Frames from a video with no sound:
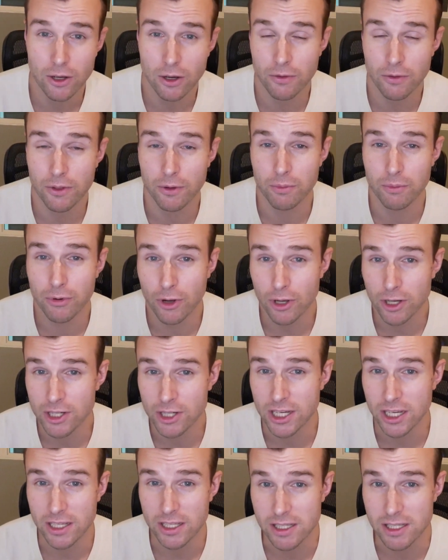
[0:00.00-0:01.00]
of the
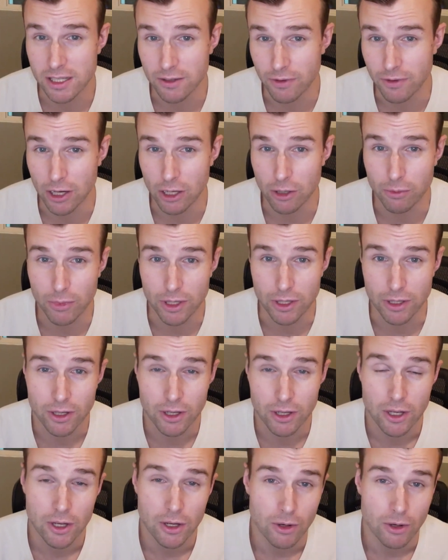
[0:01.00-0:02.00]
project's development,
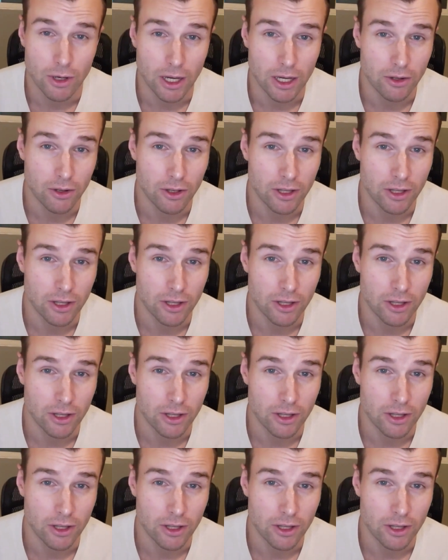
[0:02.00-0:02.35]
right?